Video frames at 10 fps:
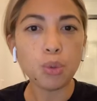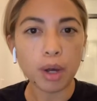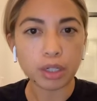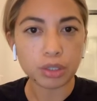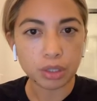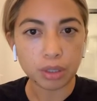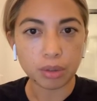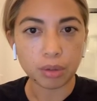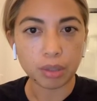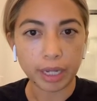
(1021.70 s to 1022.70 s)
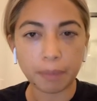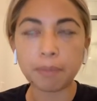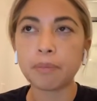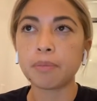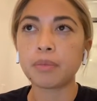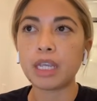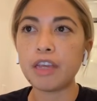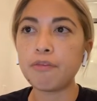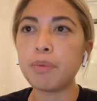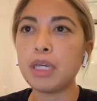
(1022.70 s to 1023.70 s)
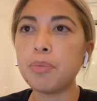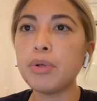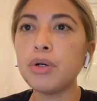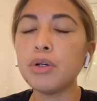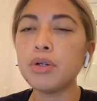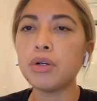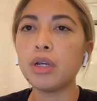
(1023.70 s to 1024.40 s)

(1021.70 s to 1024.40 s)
to do. Like, if people